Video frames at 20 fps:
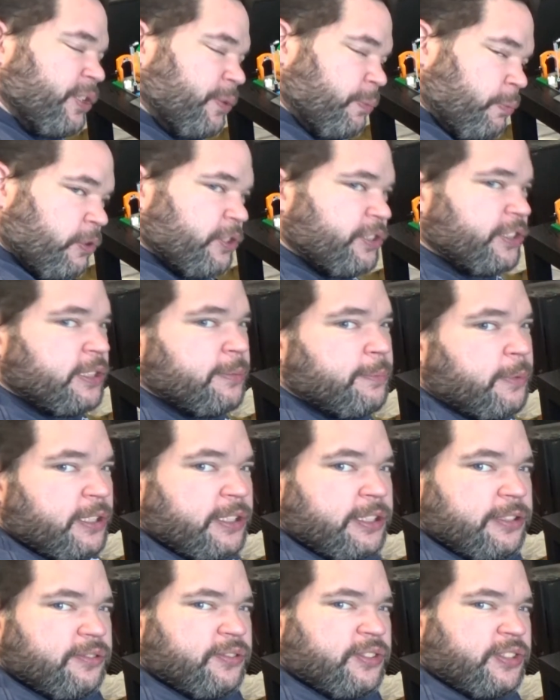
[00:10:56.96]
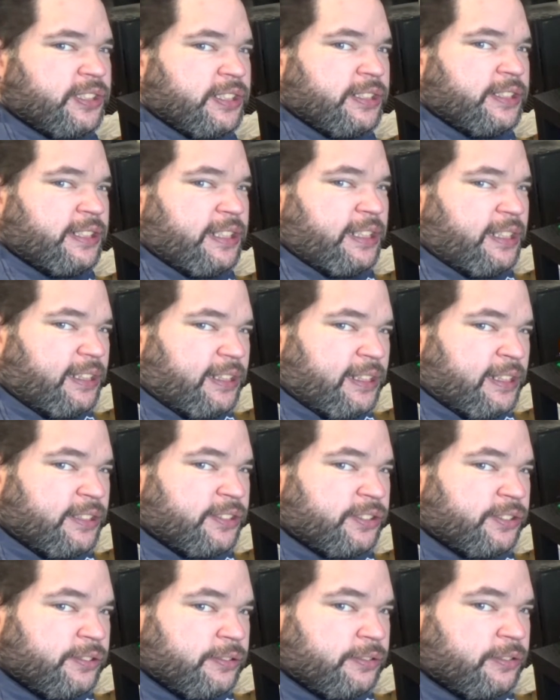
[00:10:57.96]
I'd want in my own city,
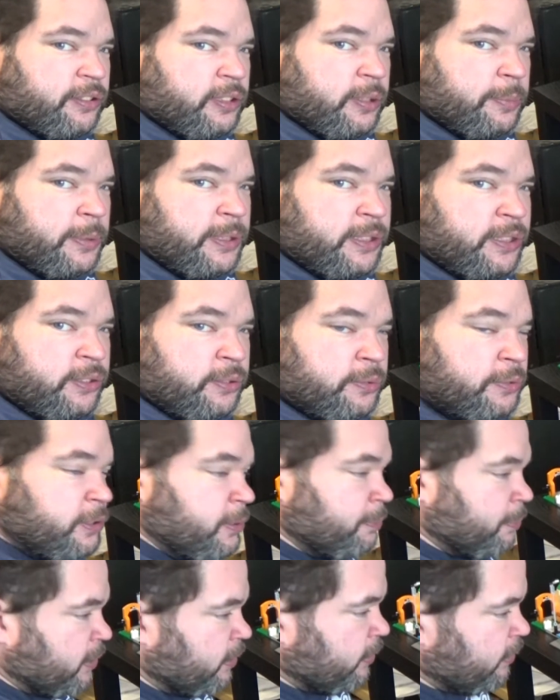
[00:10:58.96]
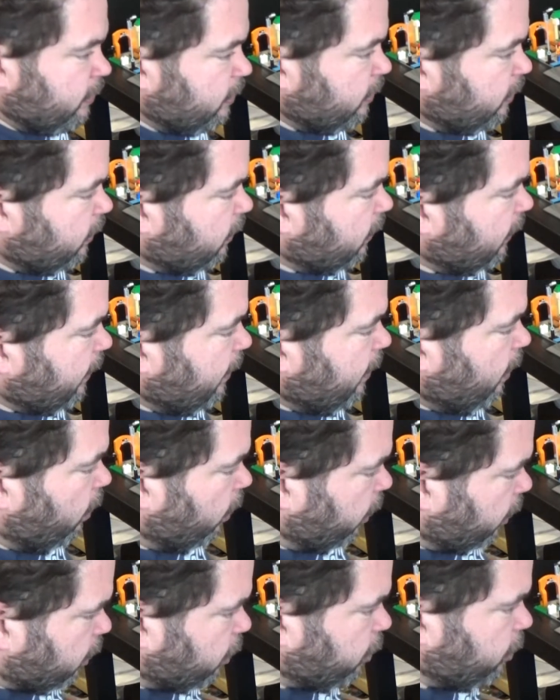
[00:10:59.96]
it's not going to be suitable.
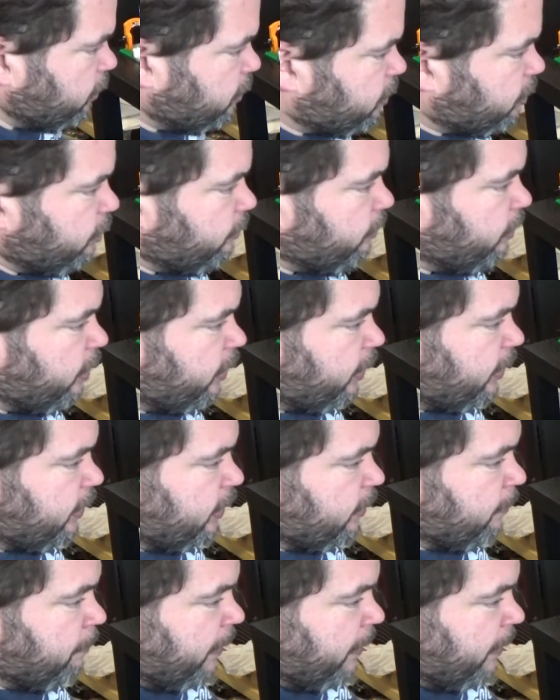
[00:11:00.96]
I could do like little